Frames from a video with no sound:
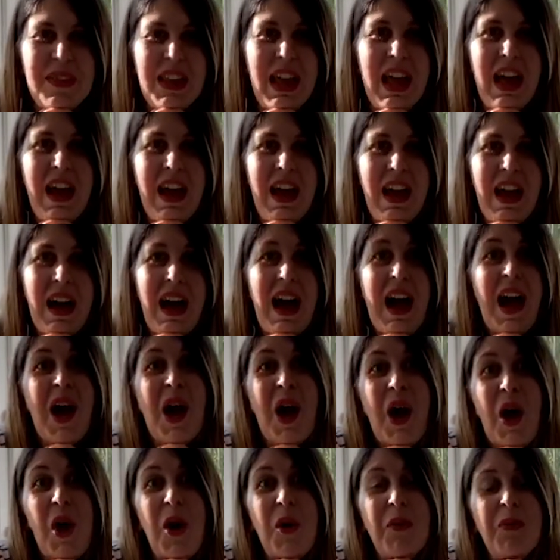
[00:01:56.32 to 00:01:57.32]
I
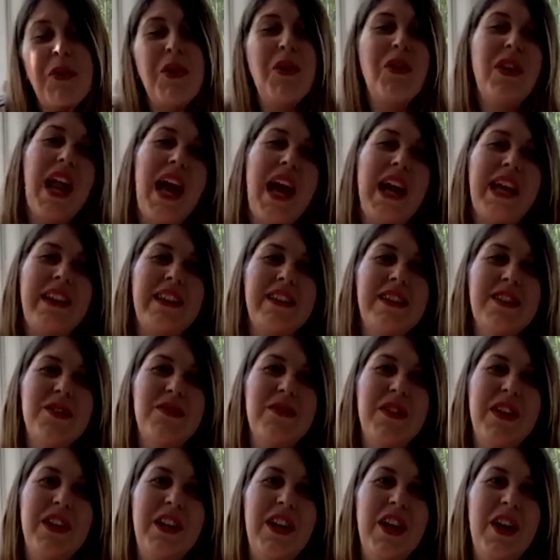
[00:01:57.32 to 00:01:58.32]
hope you like this
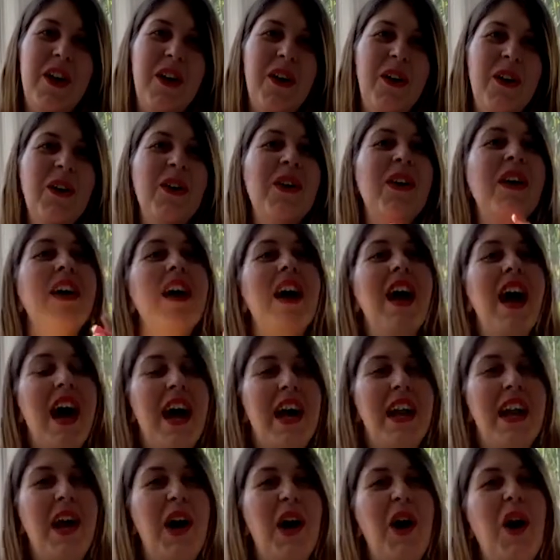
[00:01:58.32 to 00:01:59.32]
video,
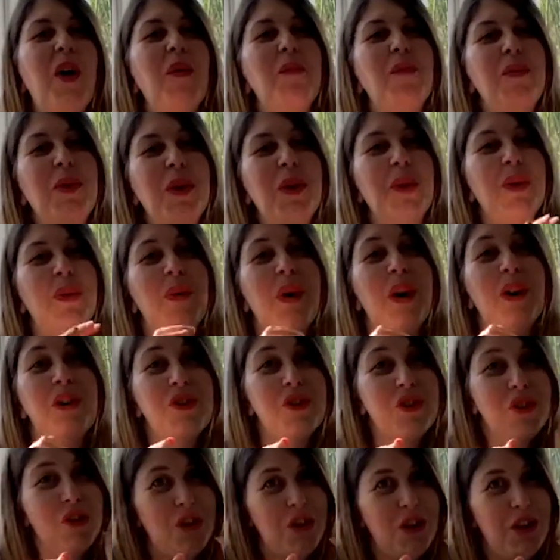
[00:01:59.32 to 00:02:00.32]
and I hope you
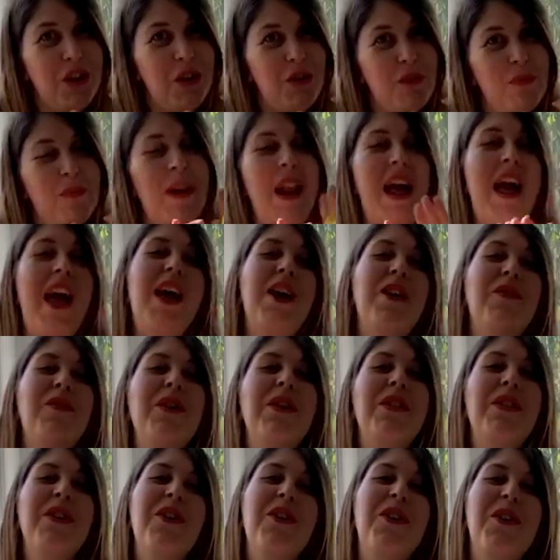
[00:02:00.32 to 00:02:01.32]
enjoy your play
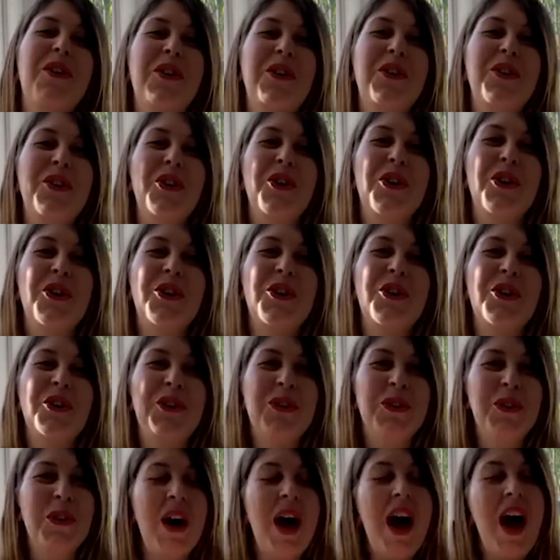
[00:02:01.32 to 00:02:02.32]
with your no
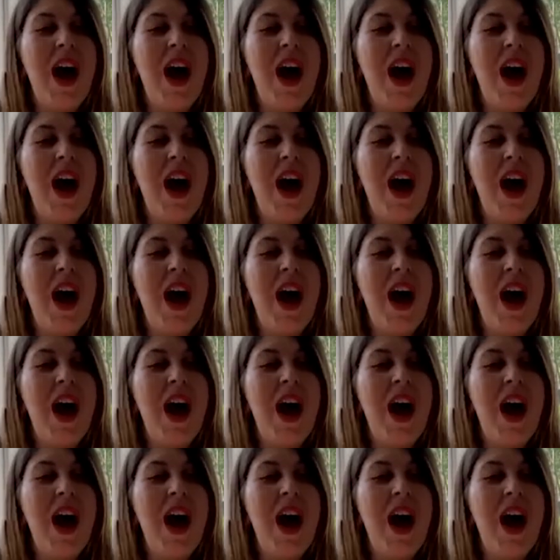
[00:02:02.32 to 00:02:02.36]
glue